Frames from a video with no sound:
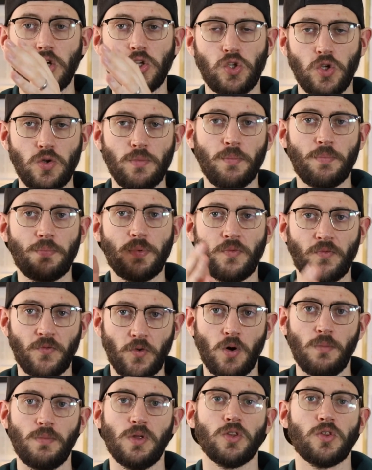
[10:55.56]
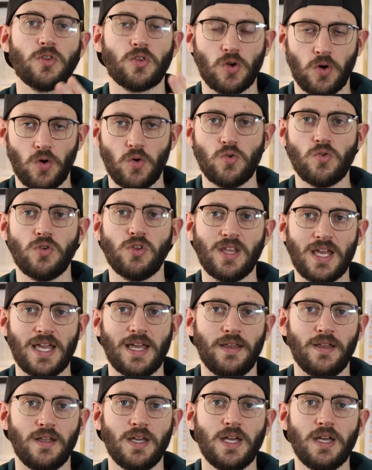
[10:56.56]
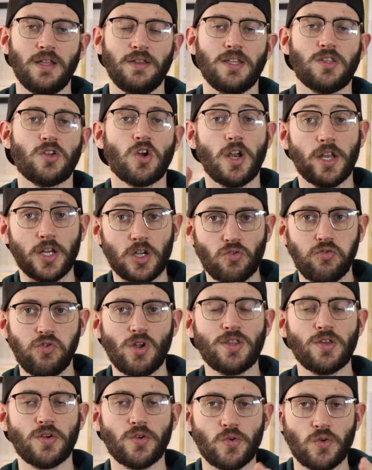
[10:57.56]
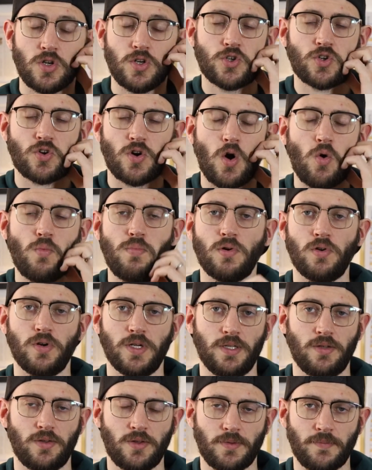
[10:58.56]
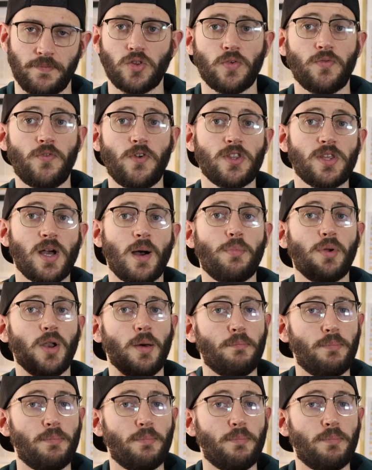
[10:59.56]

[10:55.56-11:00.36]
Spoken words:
human performance tools in, these kind of critical control points. So for example, a